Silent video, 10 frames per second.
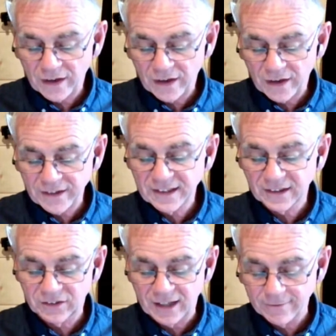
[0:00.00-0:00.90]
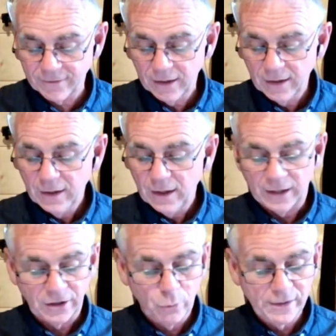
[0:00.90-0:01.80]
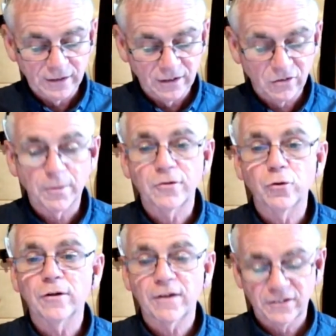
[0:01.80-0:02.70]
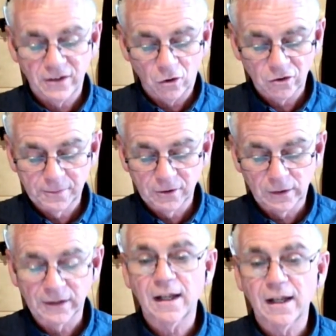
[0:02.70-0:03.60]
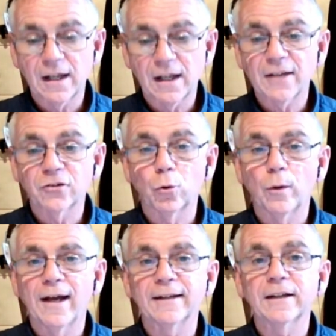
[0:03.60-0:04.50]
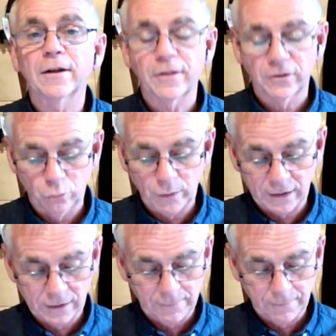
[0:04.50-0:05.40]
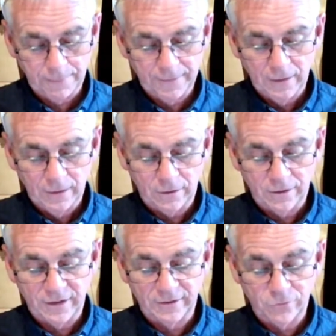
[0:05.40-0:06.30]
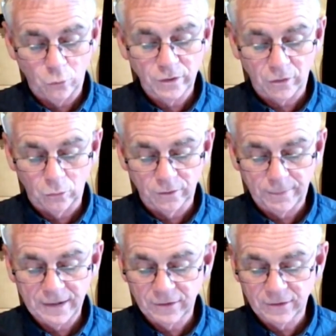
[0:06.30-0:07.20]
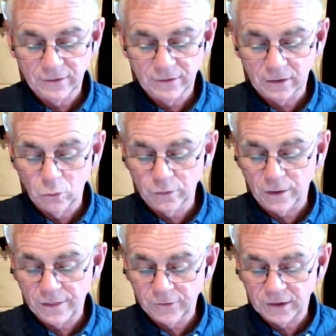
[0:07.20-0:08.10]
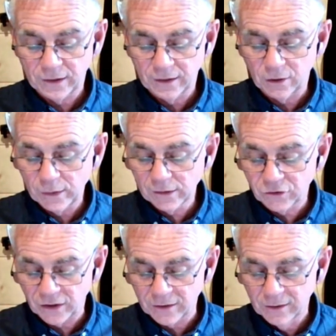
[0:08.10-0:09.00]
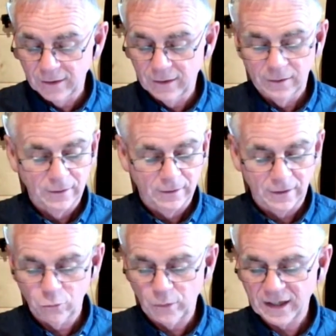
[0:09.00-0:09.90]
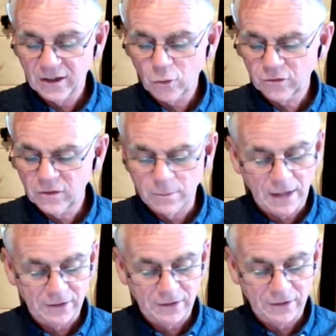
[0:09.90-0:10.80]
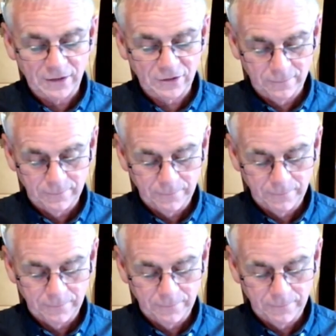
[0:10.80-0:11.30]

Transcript: to threatening the staff at the Queen Elizabeth University Hospital in Glasgow earlier this week. The 34-year-old appeared in court Thursday in a wheelchair and wearing an oxygen mask.